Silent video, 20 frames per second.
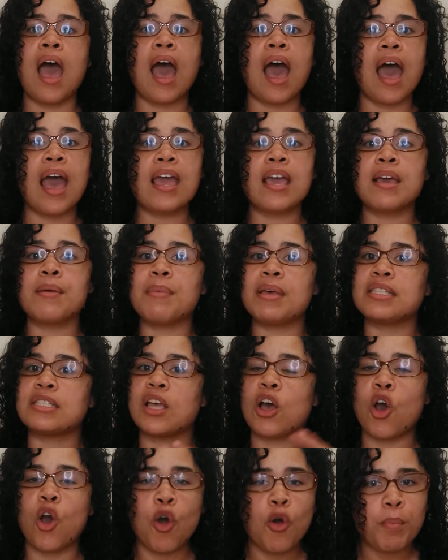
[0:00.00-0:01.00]
I am
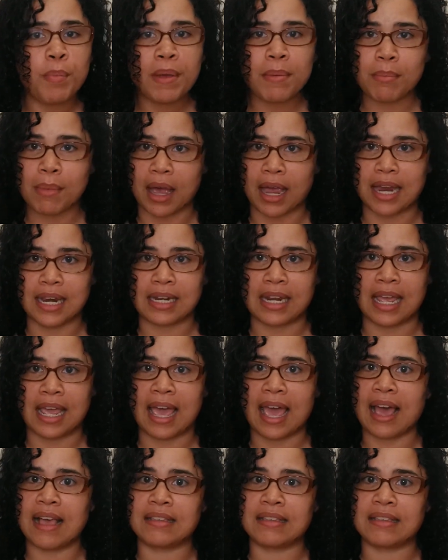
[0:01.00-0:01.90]
as open-minded